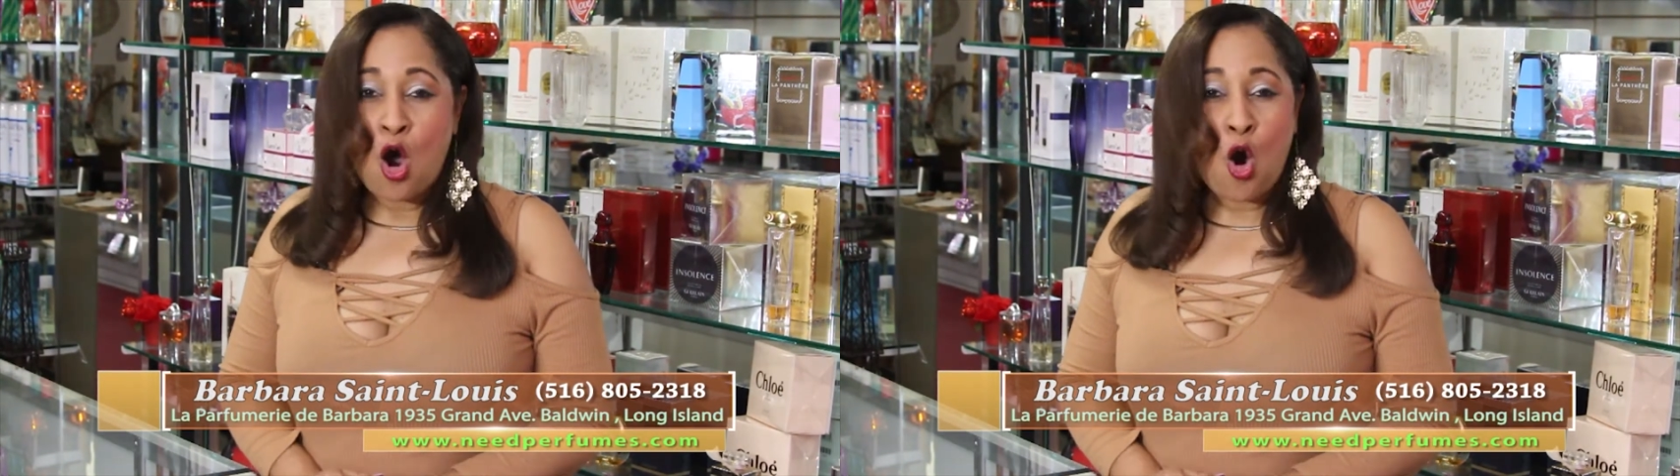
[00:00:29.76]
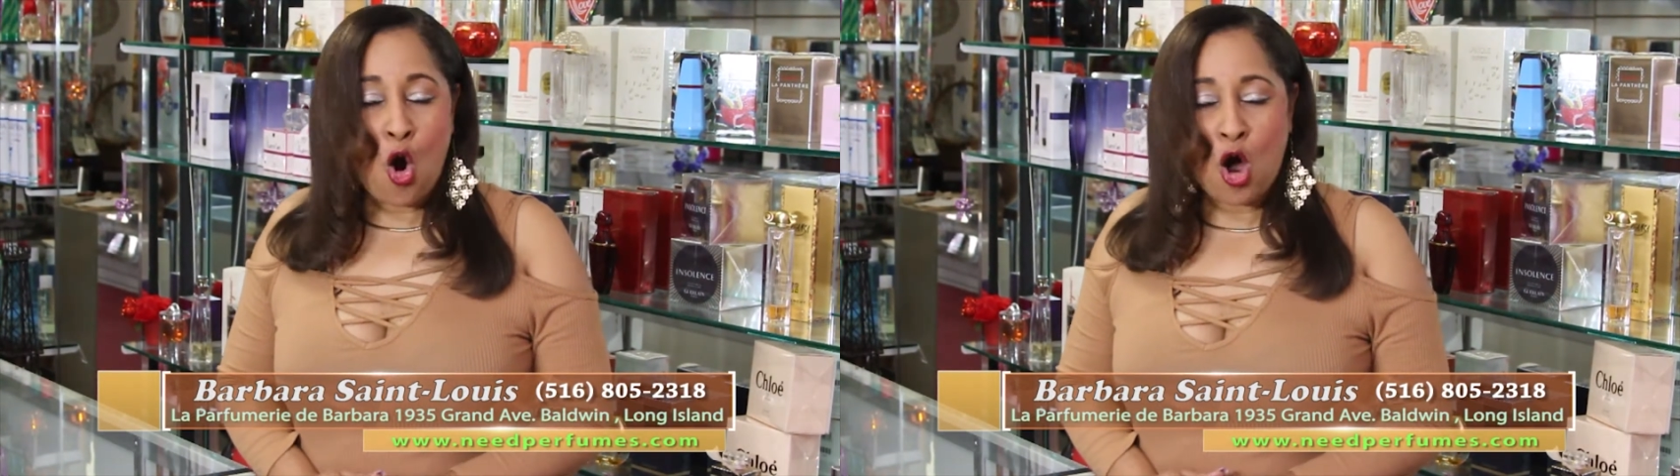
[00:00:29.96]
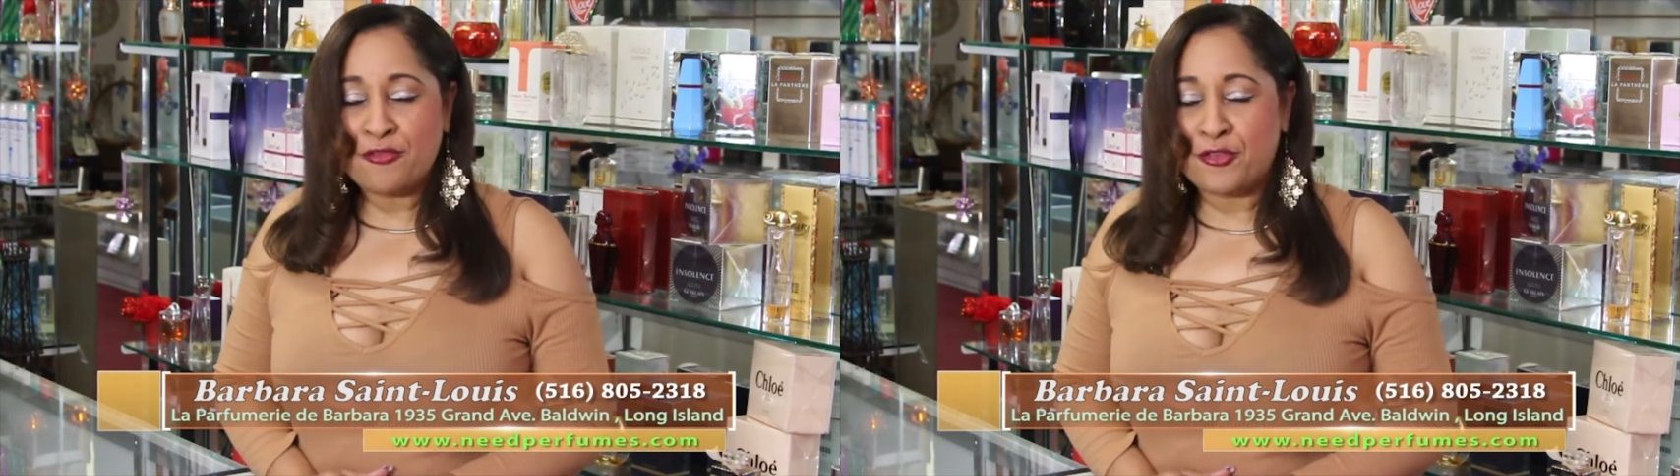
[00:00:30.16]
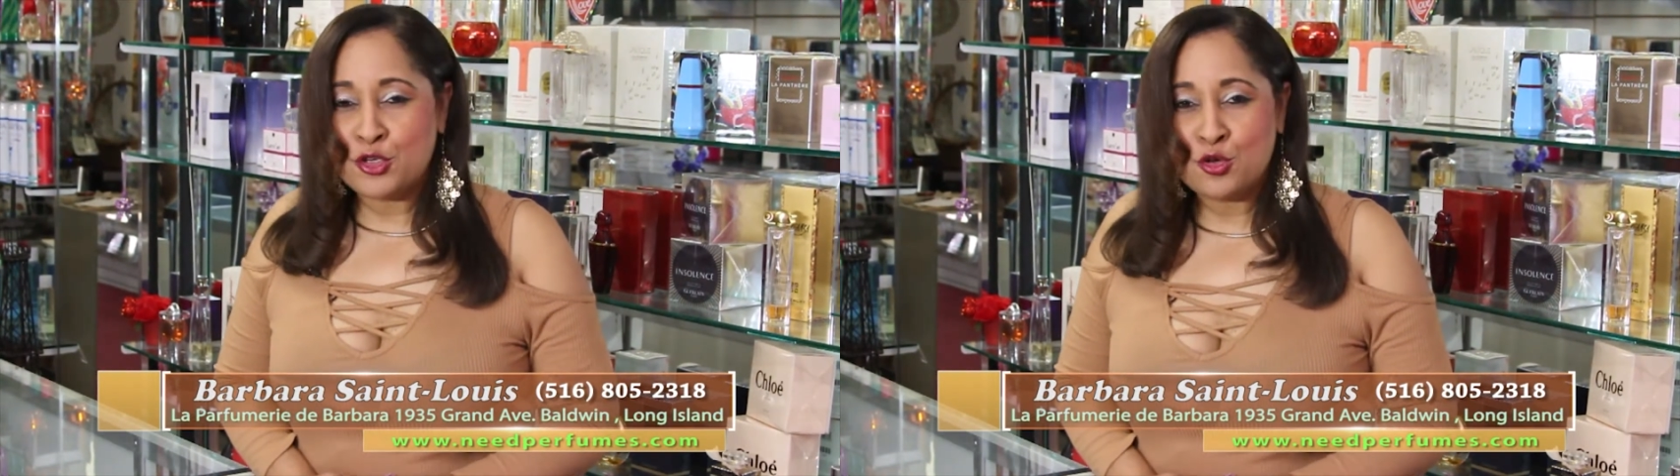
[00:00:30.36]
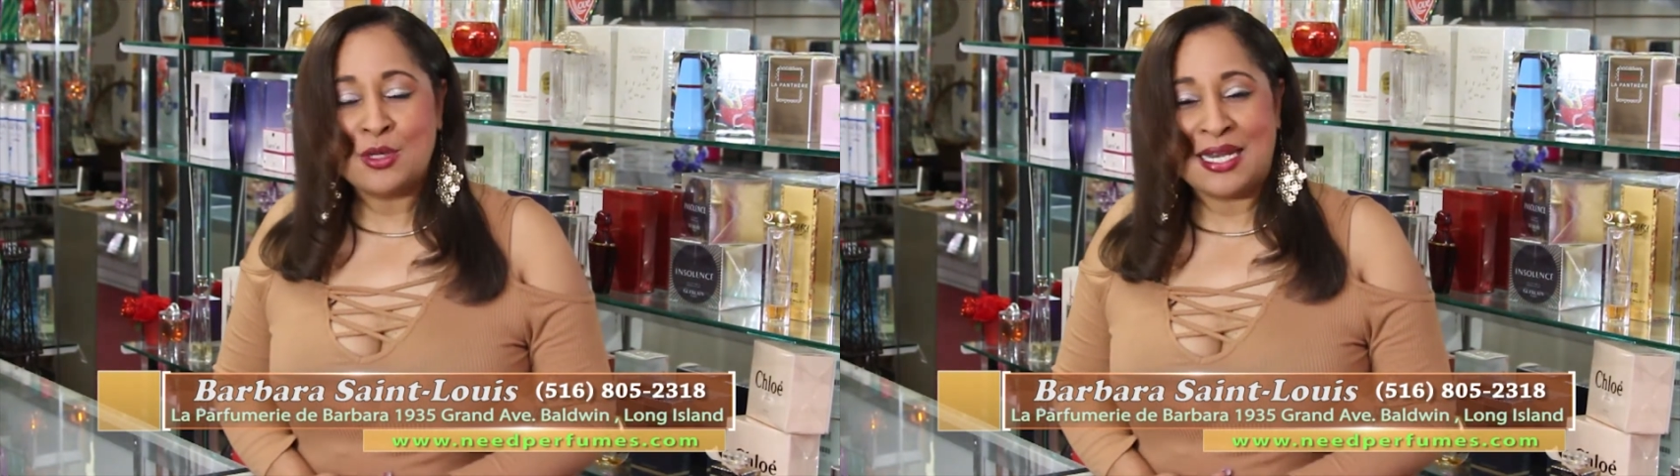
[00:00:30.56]
all for
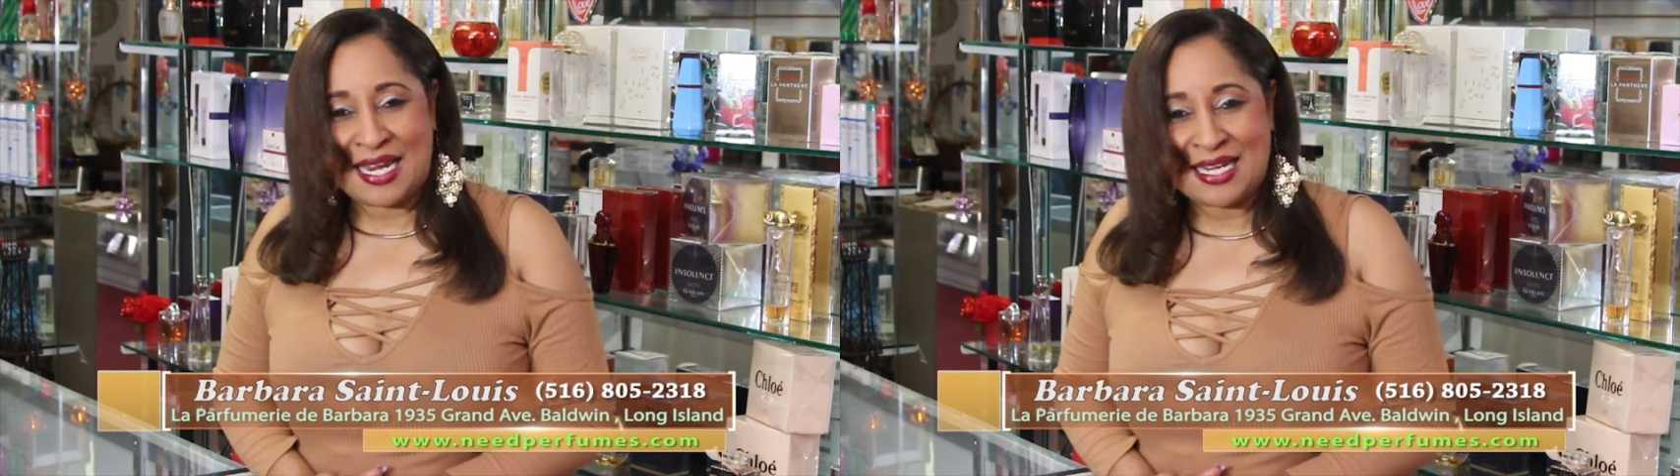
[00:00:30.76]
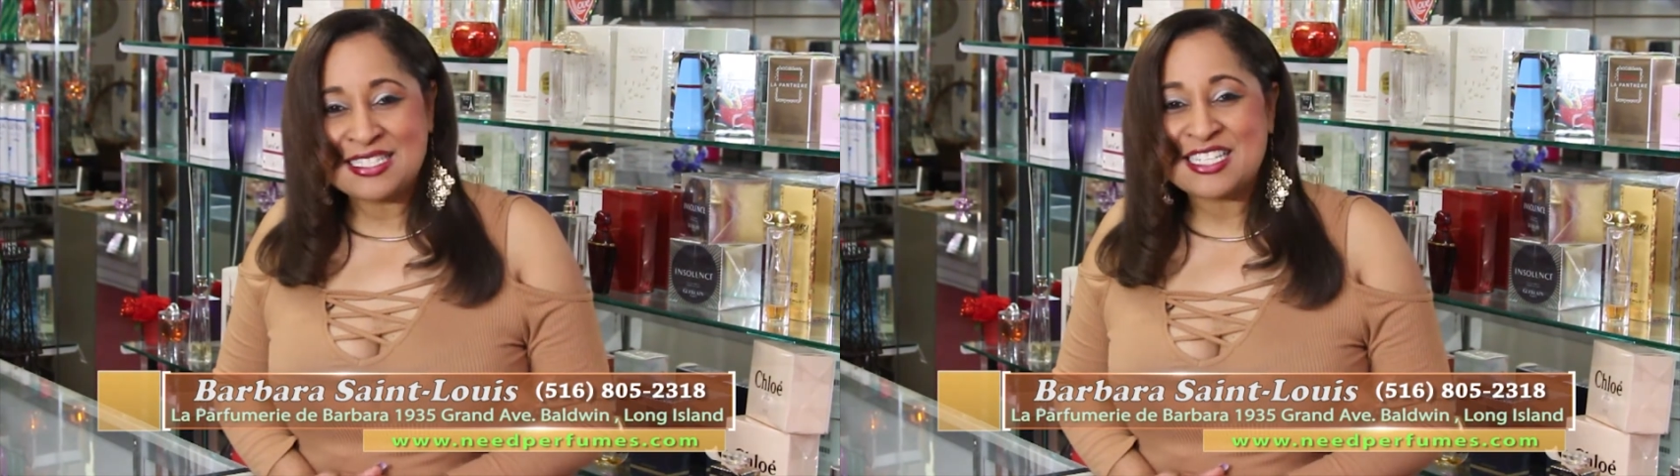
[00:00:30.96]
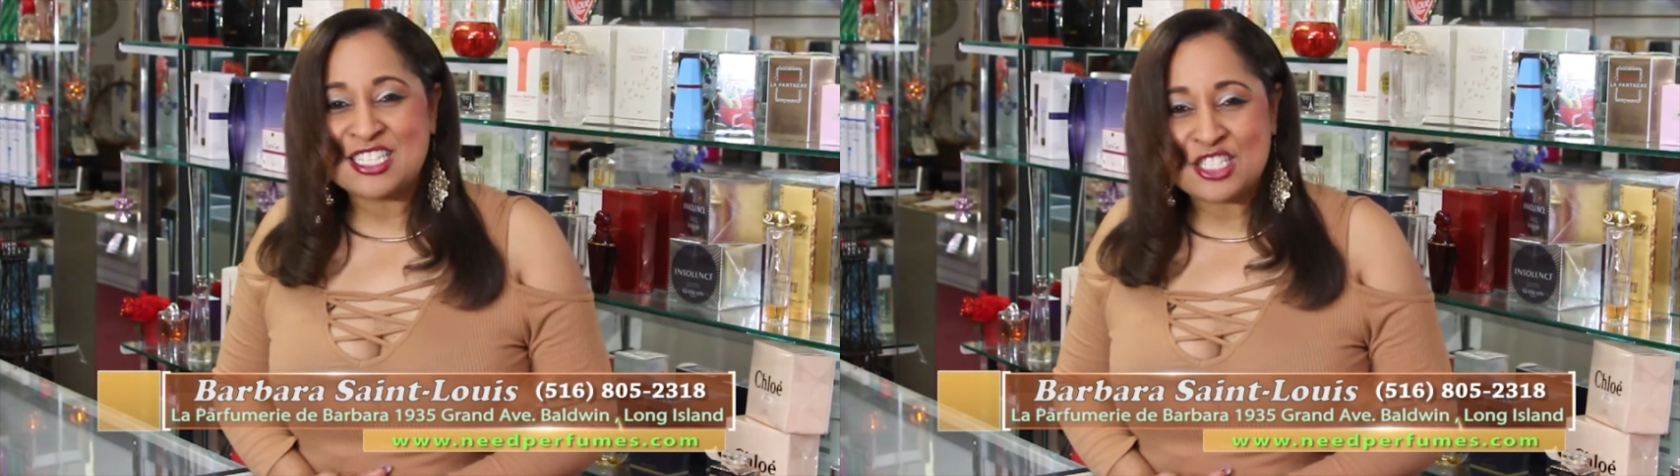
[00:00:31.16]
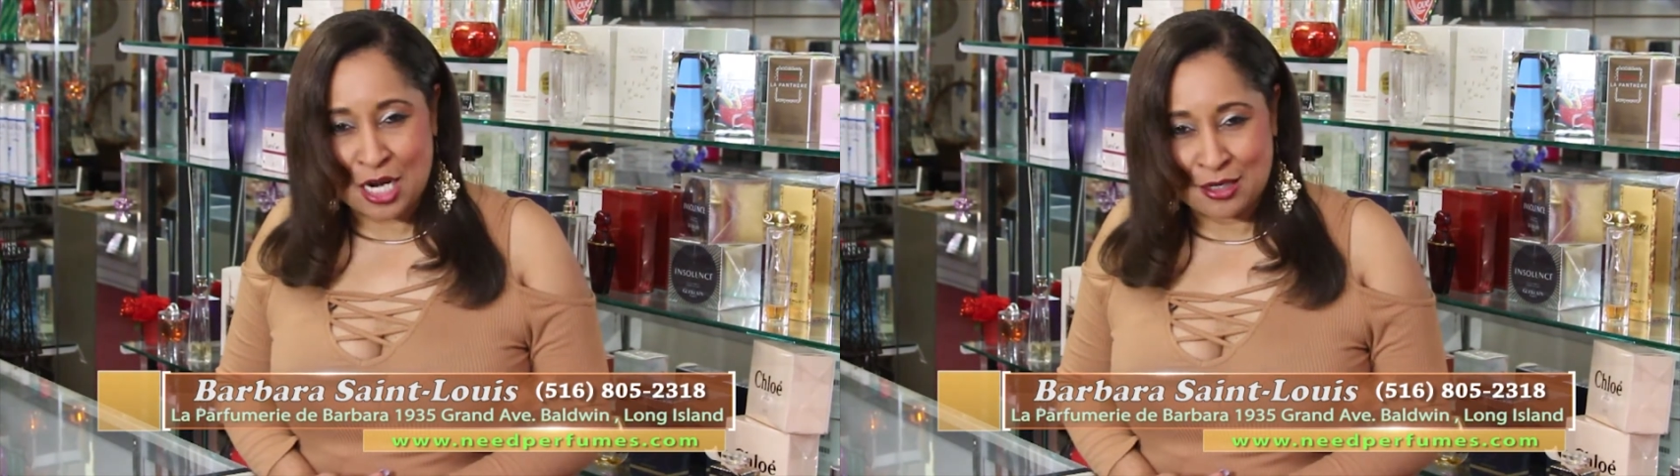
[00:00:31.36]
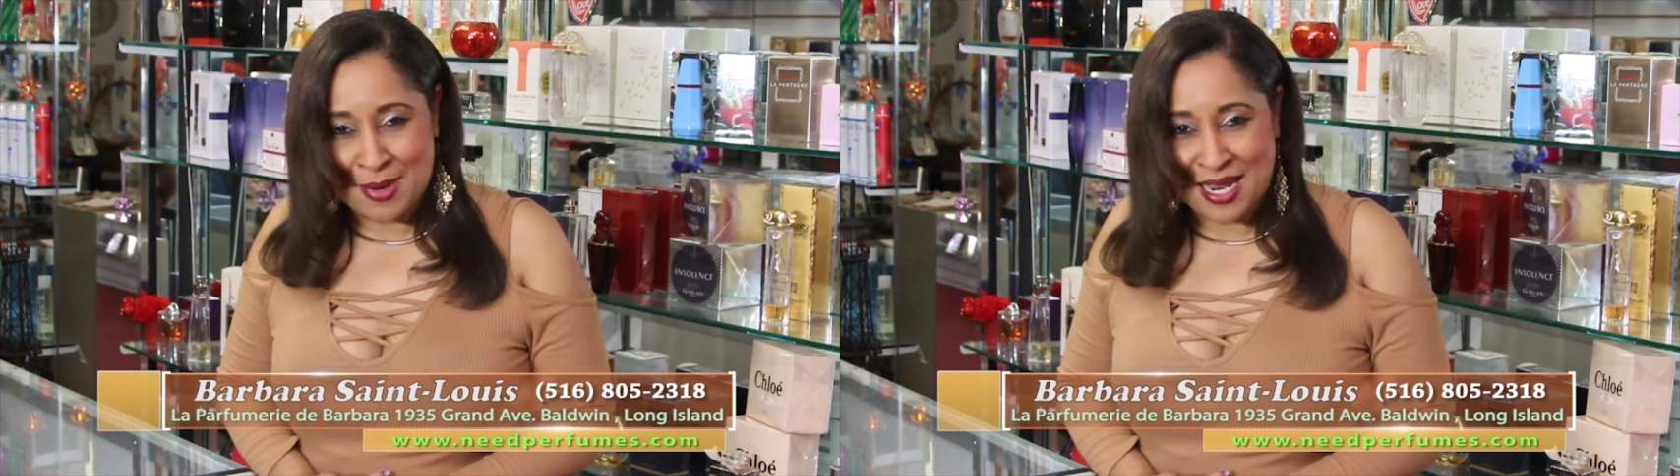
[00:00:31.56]
you ladies and
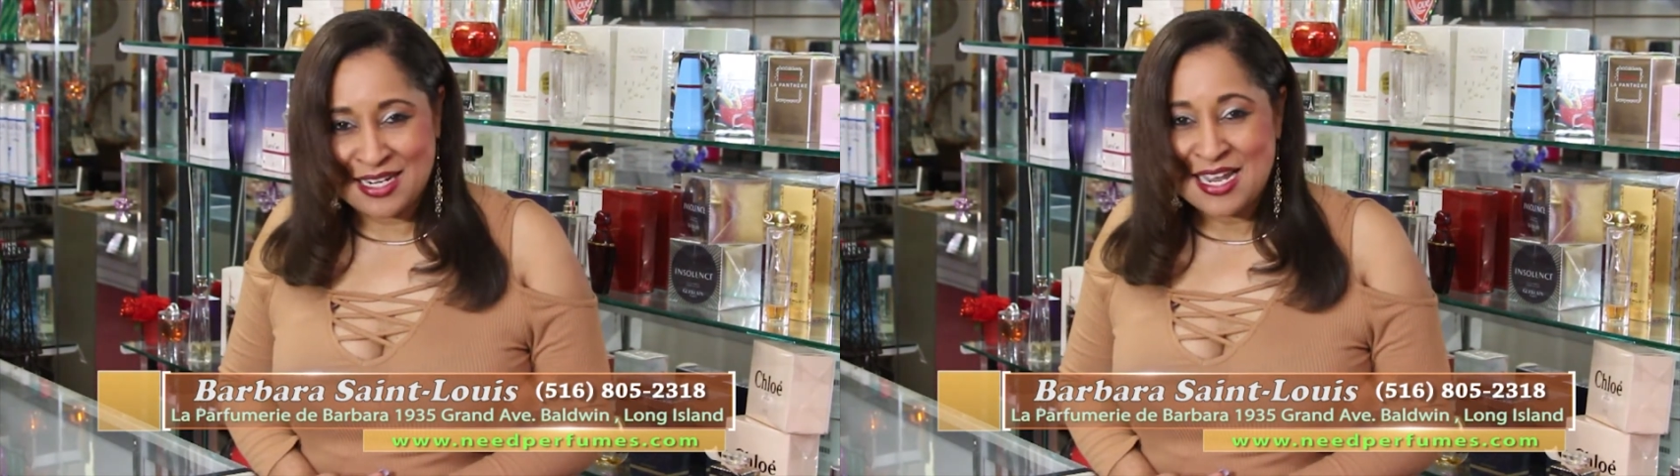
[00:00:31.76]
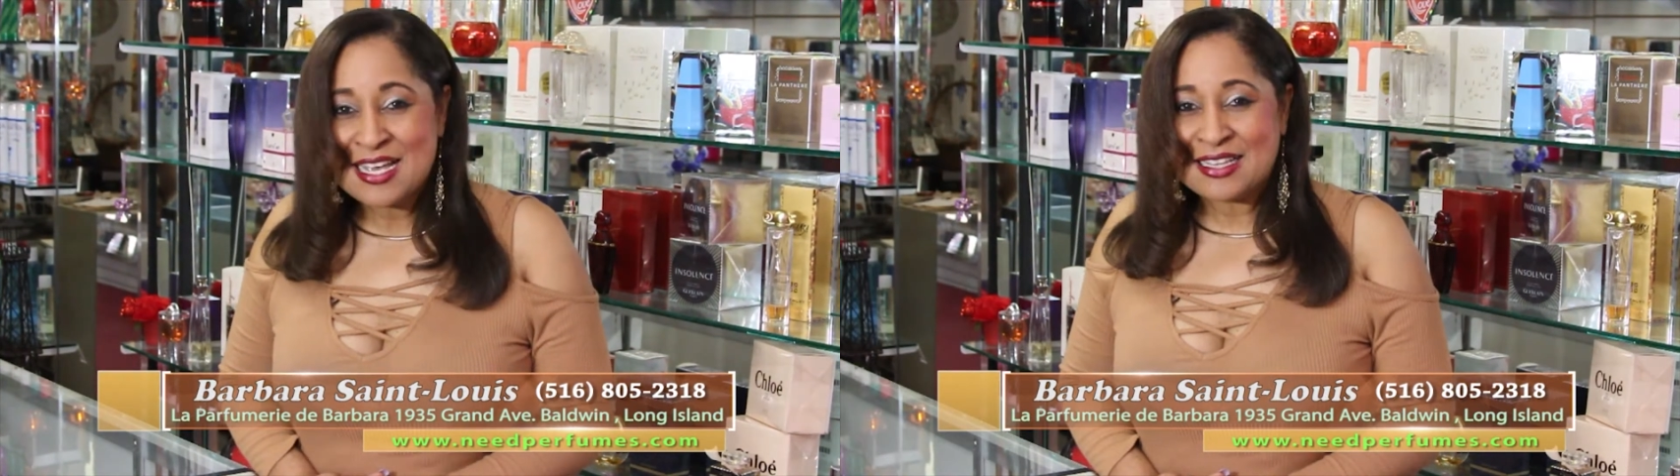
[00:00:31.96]
gentlemen.